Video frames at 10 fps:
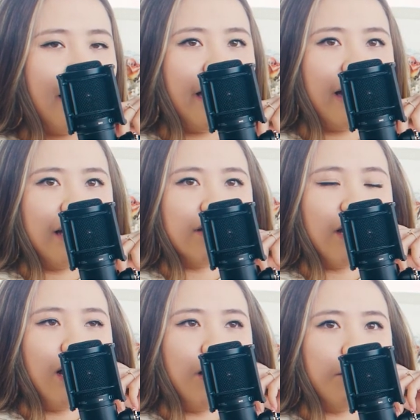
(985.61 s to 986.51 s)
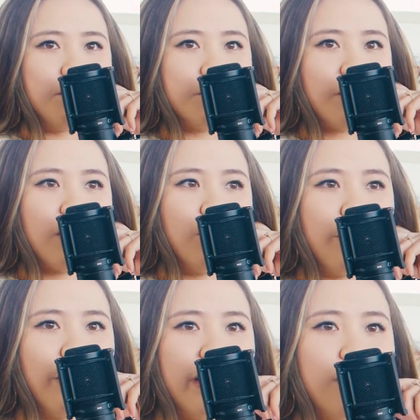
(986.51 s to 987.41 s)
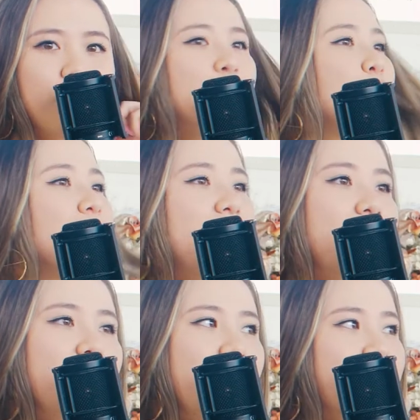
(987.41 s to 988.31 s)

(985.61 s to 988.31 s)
And we went and we toured it.